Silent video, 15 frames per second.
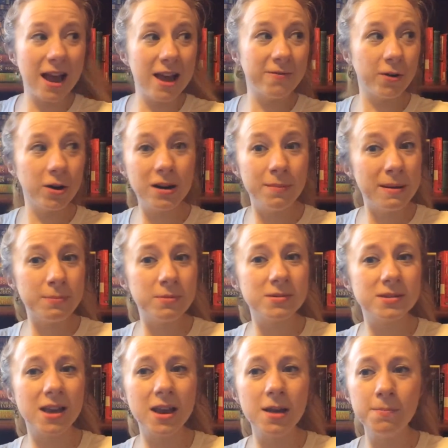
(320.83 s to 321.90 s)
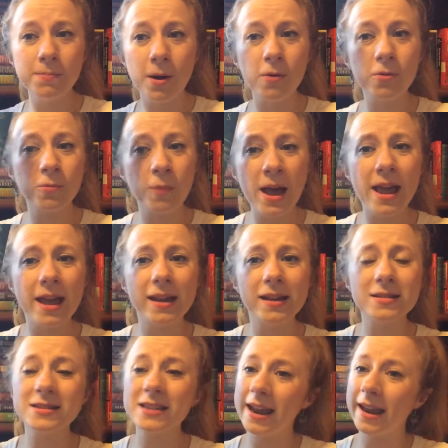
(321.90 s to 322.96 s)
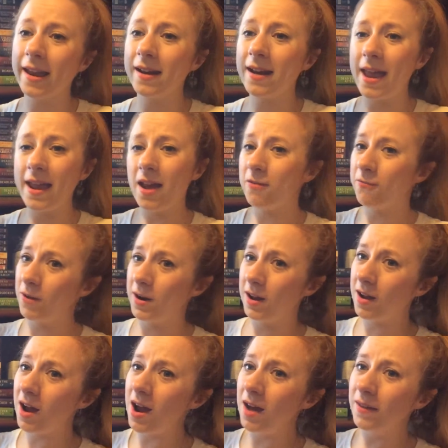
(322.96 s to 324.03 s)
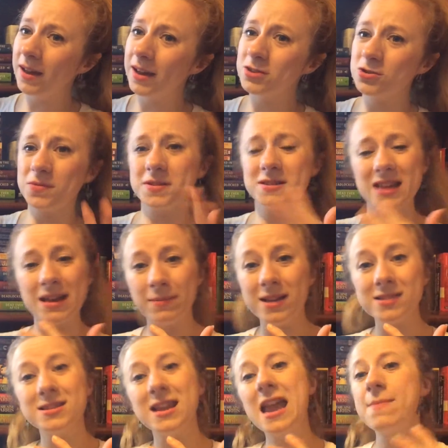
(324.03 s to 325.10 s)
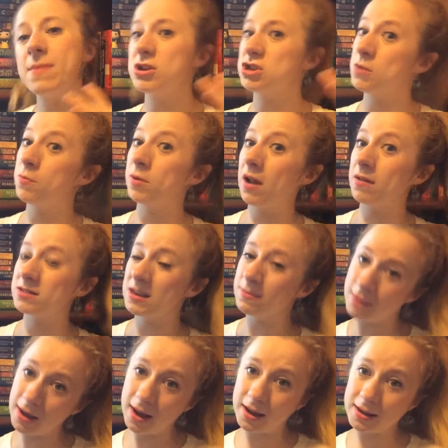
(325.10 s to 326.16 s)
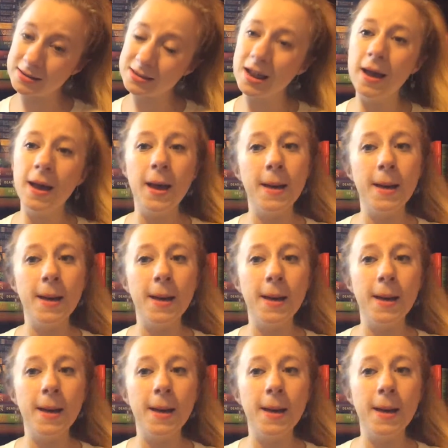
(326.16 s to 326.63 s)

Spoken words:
I've heard people say it both ways, and I had a friend in college who had the same last name, and she pronounced it Maas,